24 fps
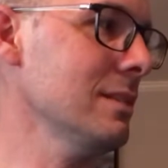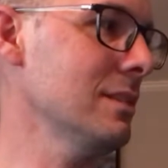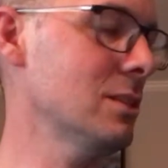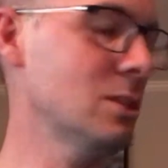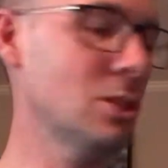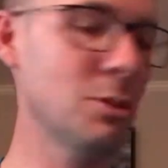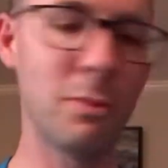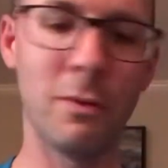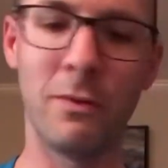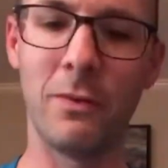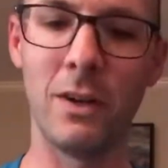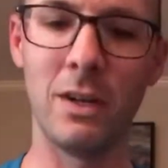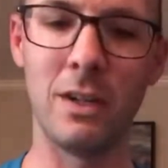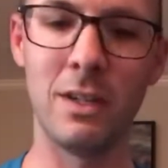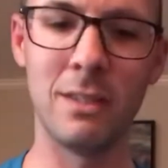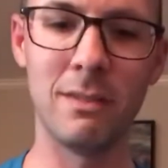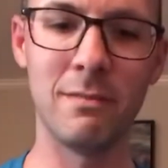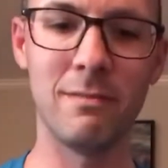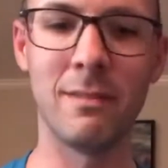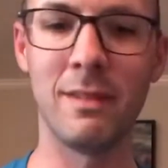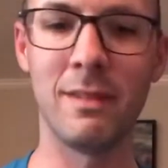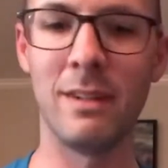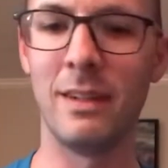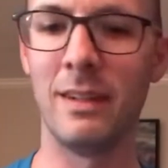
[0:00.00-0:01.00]
Super
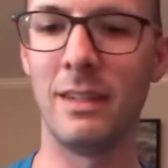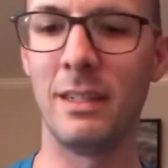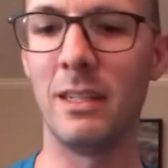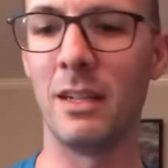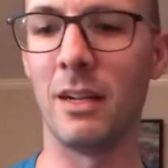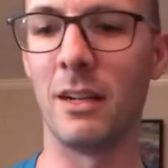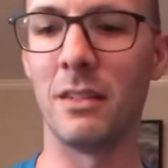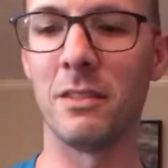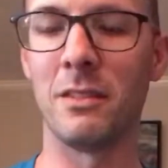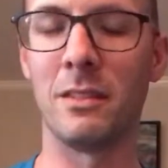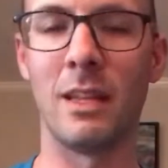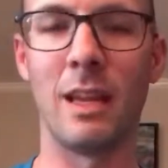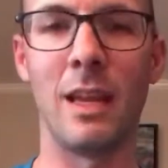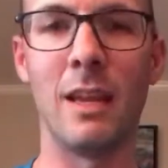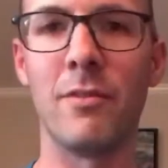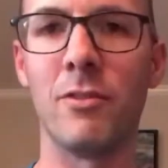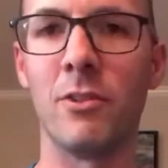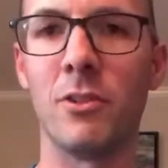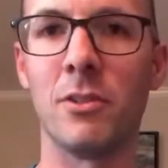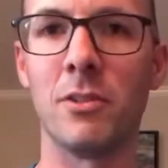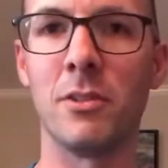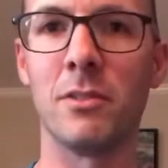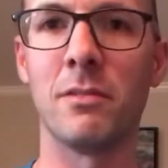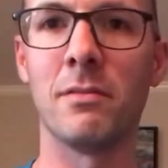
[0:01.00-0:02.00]
fun. You know, it's
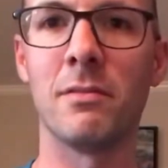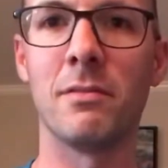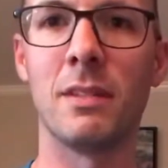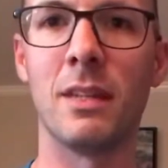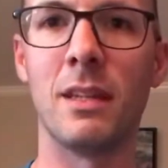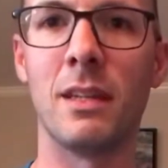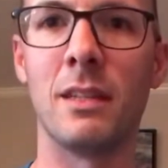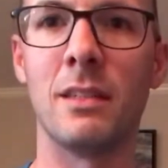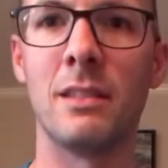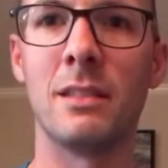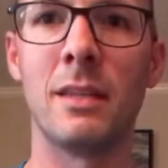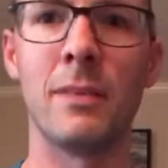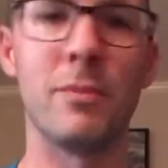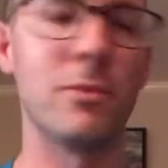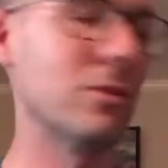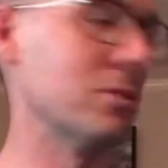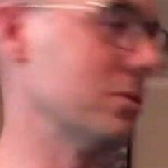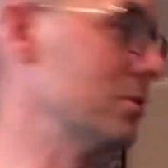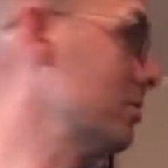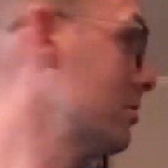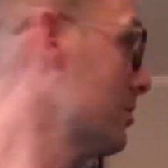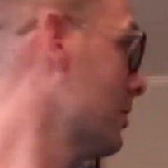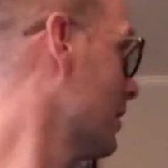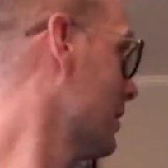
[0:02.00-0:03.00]
heavier than a typical
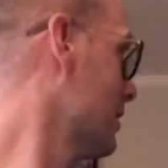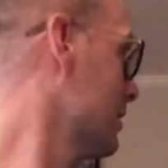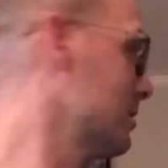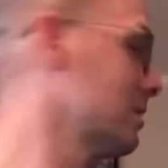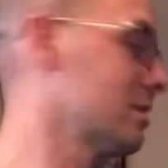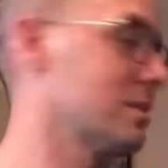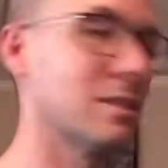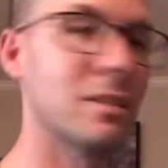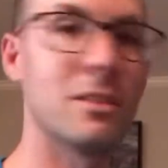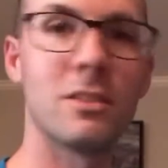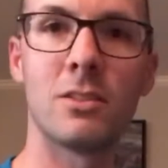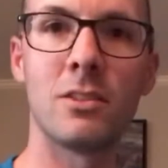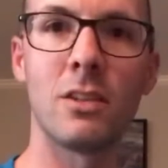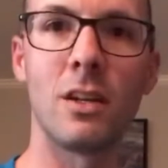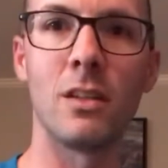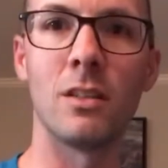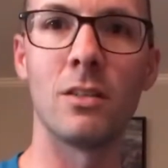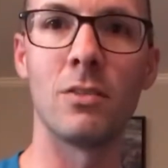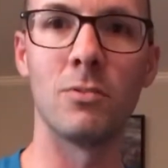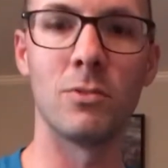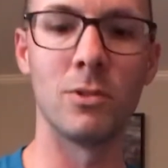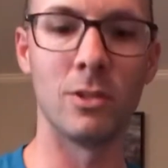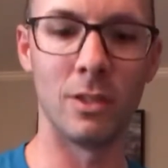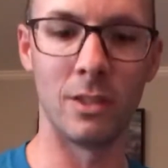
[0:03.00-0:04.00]
ukulele just because it's
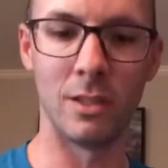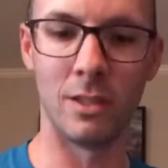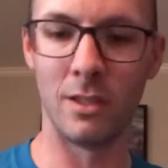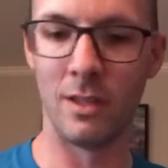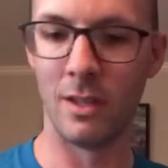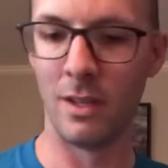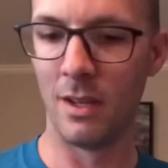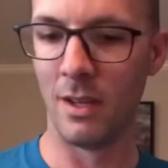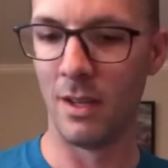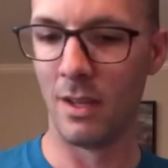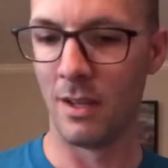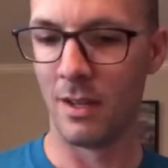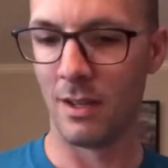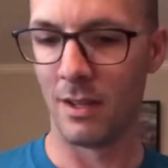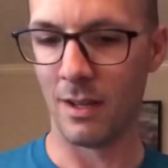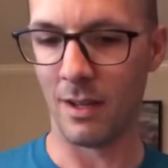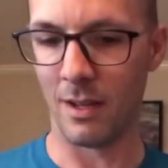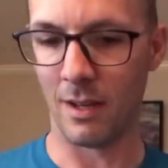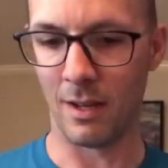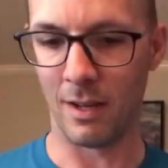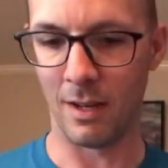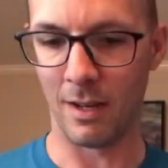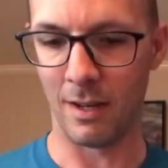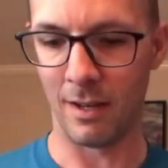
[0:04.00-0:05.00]
solid wood.
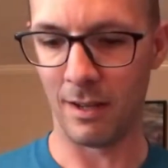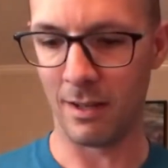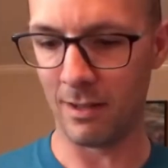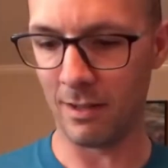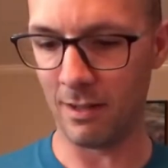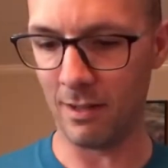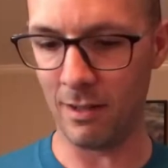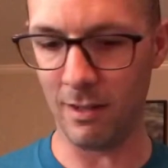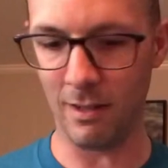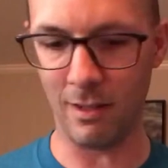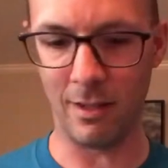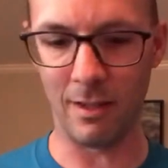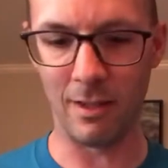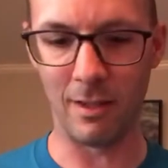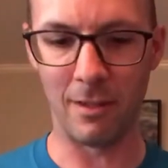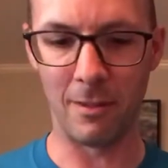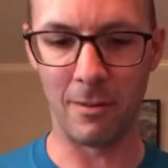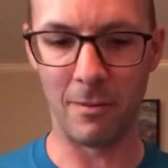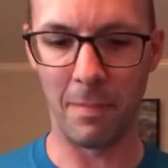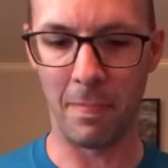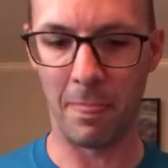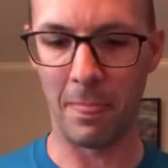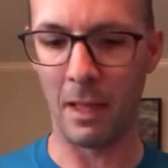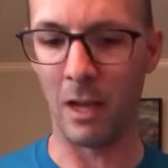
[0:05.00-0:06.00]

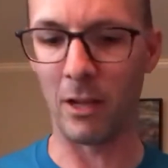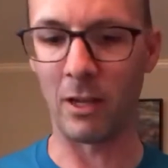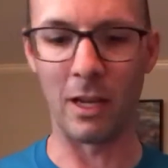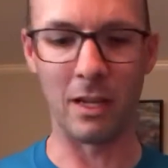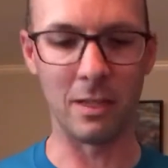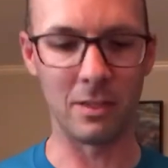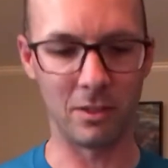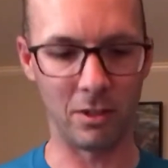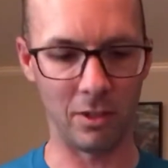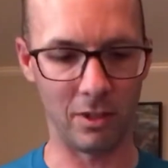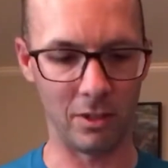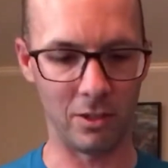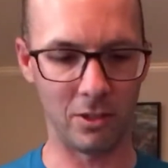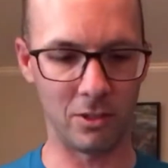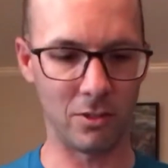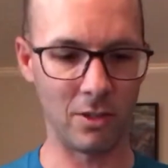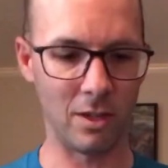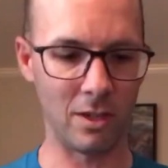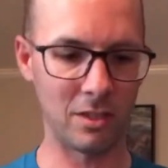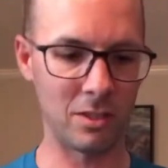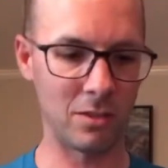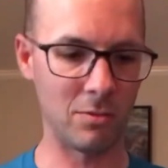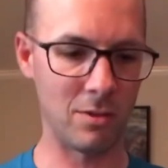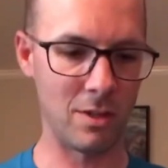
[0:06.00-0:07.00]
Okay, so
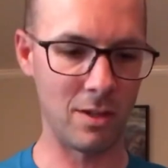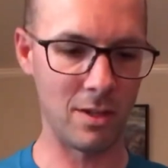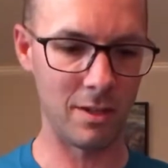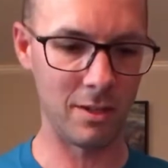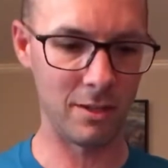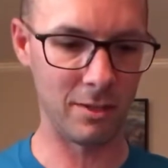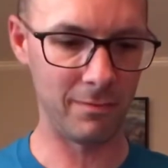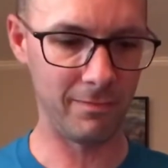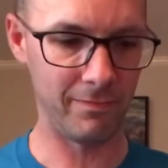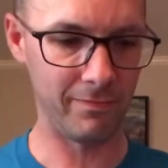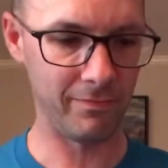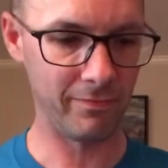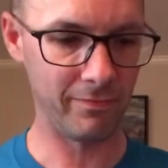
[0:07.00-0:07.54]
construction-wise,